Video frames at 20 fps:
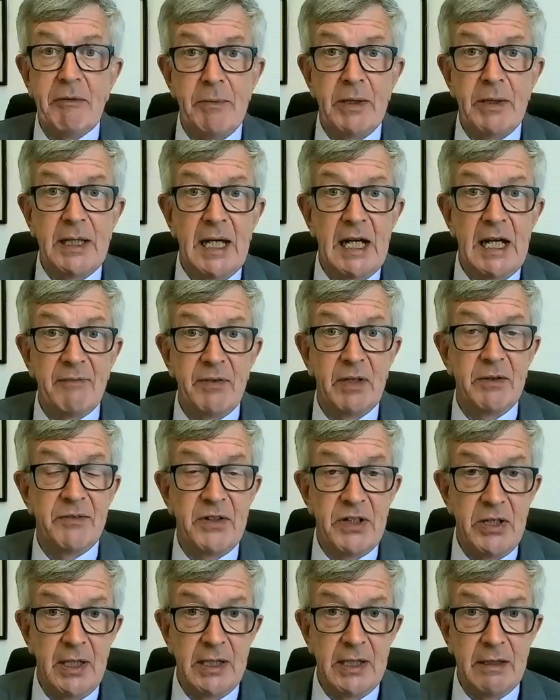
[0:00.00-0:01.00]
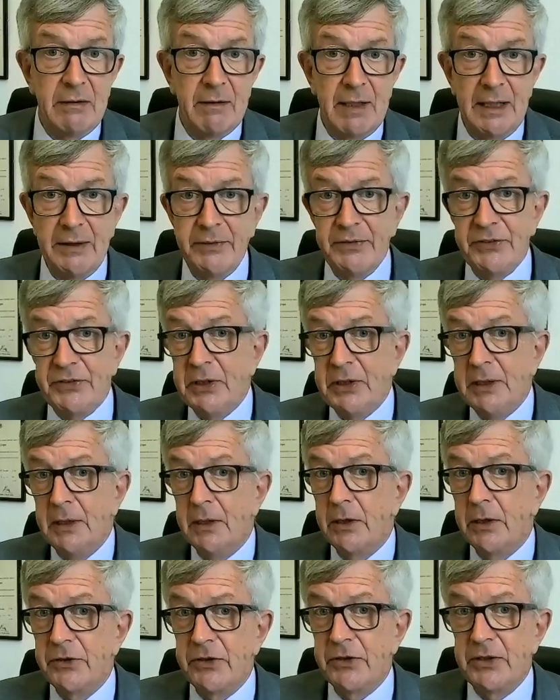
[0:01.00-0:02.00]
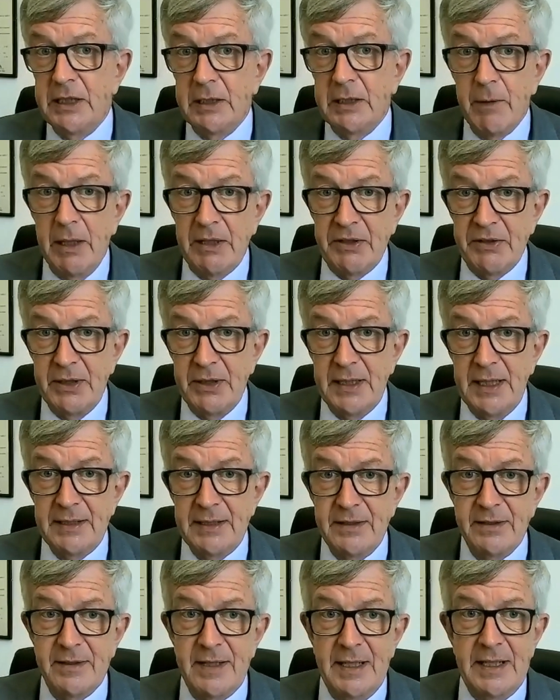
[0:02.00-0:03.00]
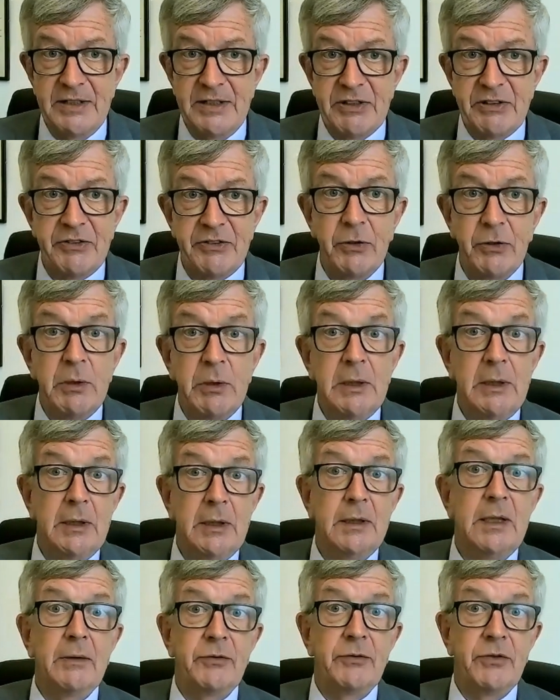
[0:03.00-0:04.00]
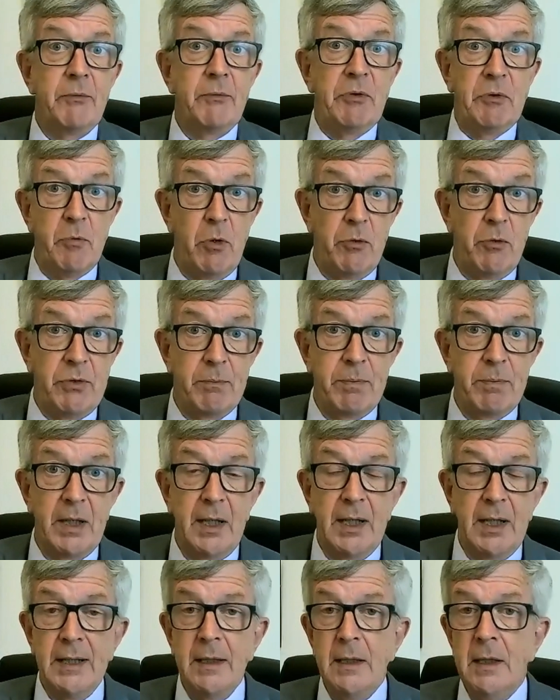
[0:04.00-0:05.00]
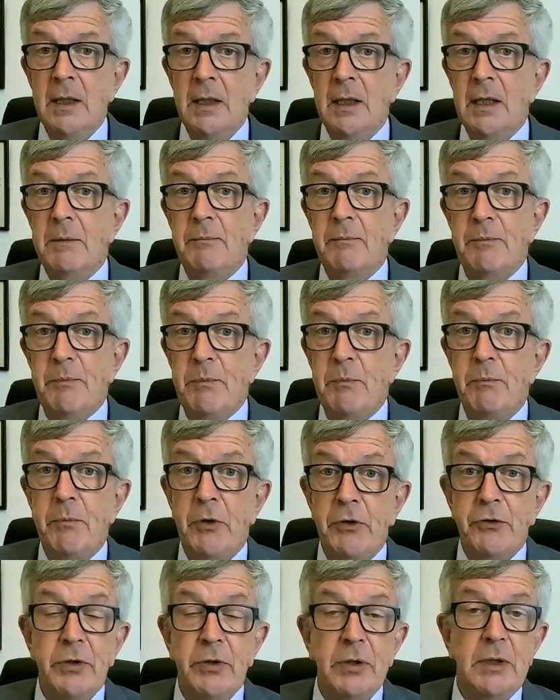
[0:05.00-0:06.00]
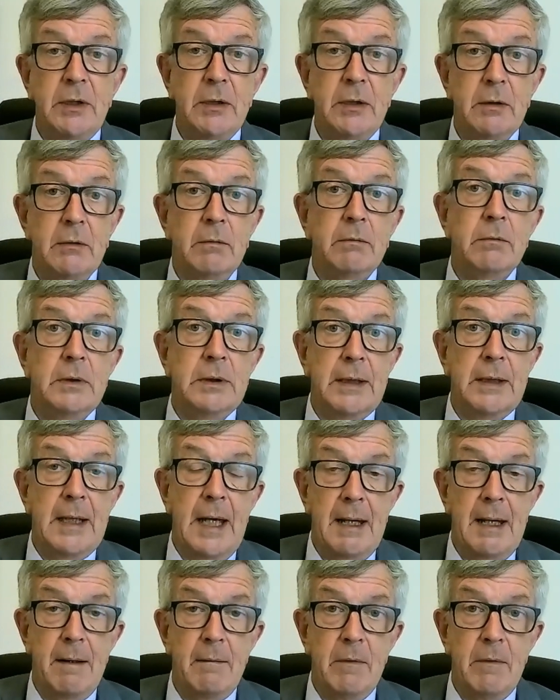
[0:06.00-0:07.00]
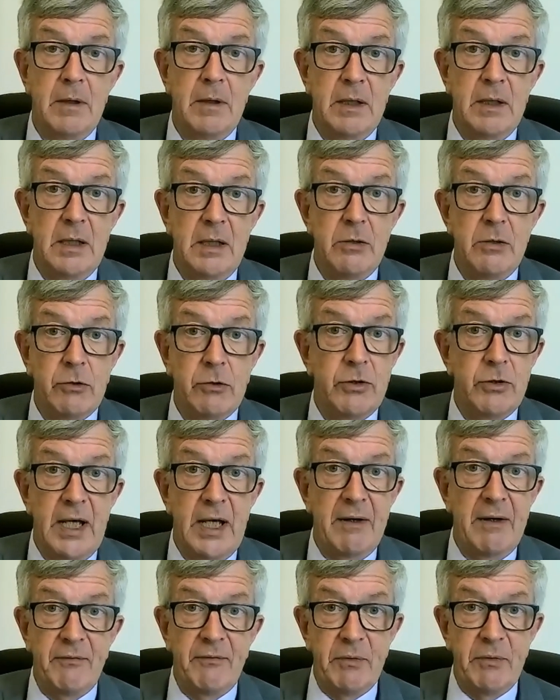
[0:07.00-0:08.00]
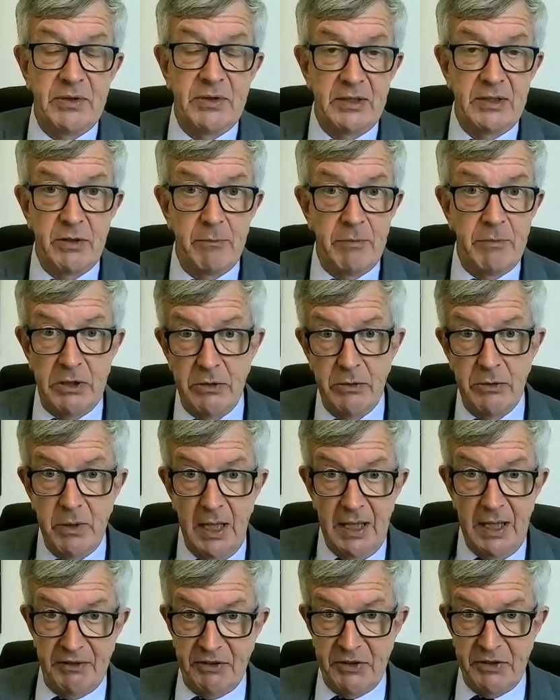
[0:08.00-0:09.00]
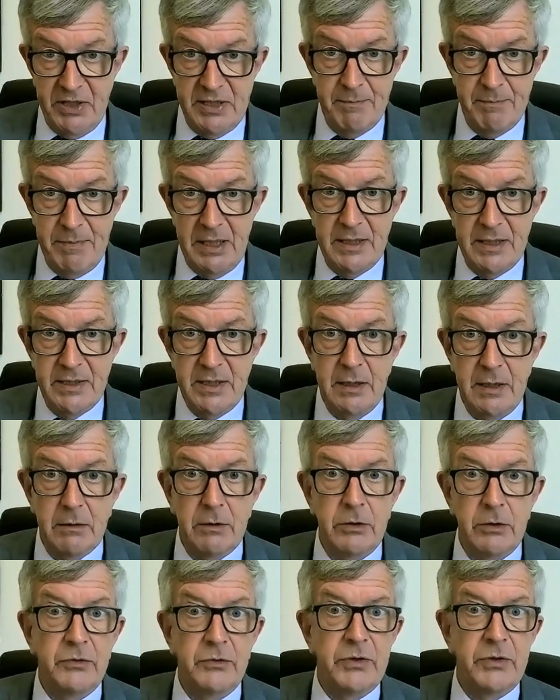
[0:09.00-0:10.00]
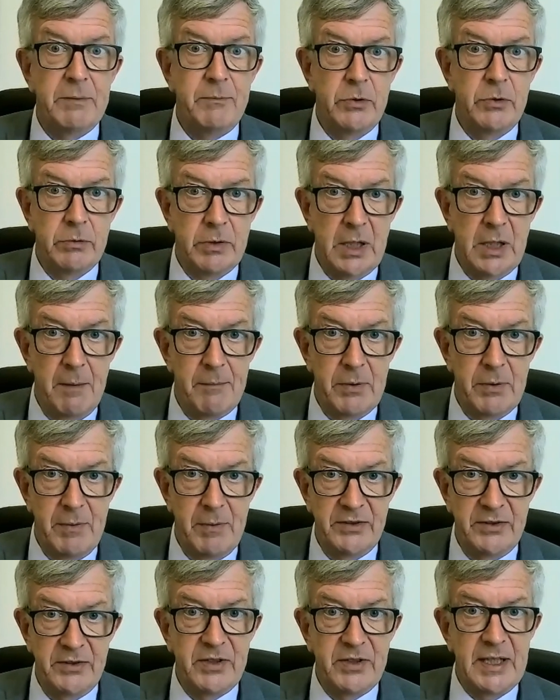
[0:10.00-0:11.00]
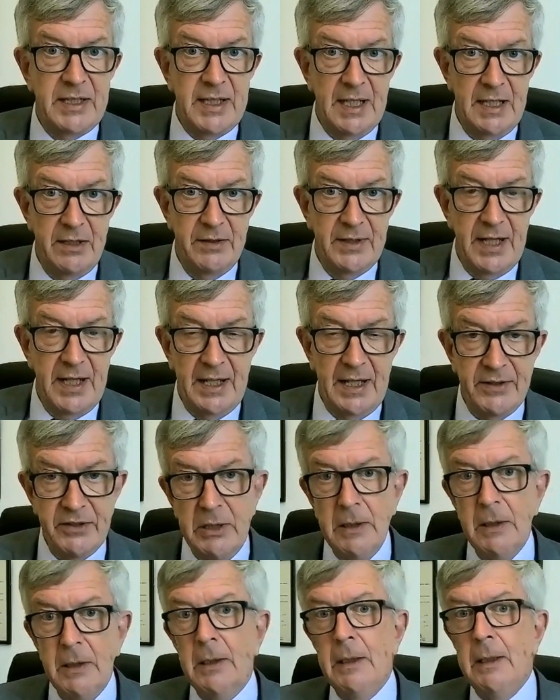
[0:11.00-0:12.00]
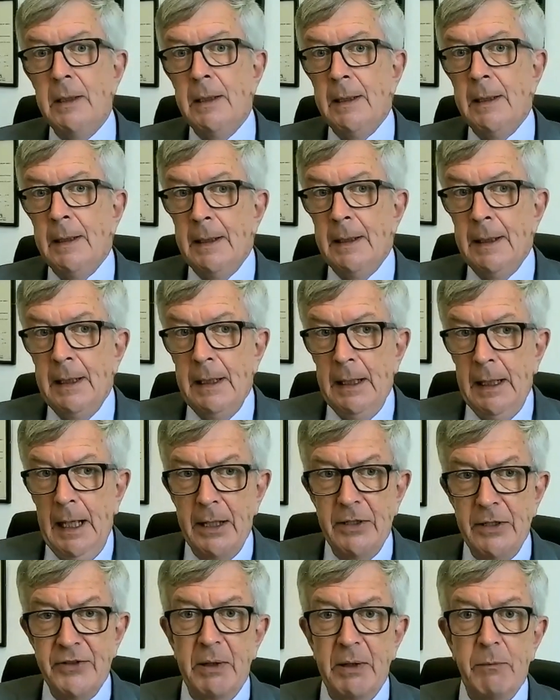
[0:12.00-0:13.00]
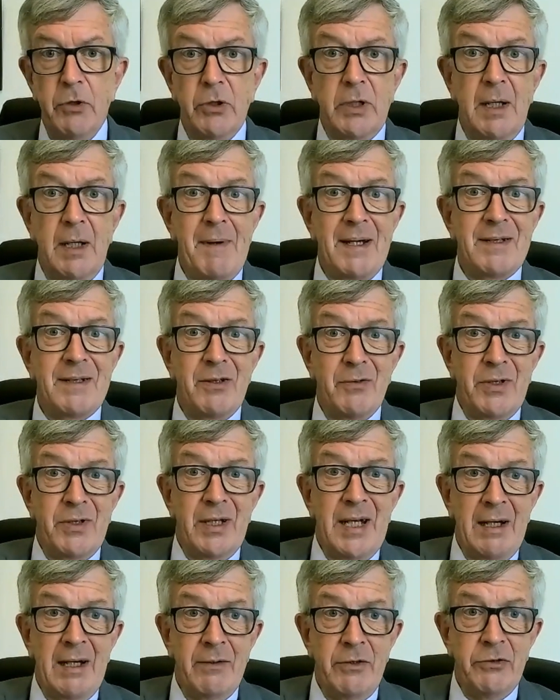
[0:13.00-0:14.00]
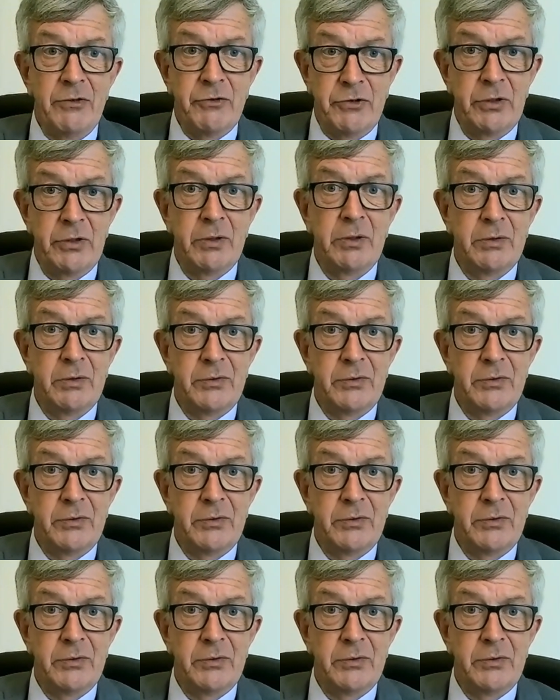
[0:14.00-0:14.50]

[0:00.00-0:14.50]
have to be careful of the 9 grounds under the equality legislation. So now some of them won't apply, but you could have, we say, somebody who has a disability or who's immune compromised, and they tell you that, and you say, well, look, I'm actually going to allow you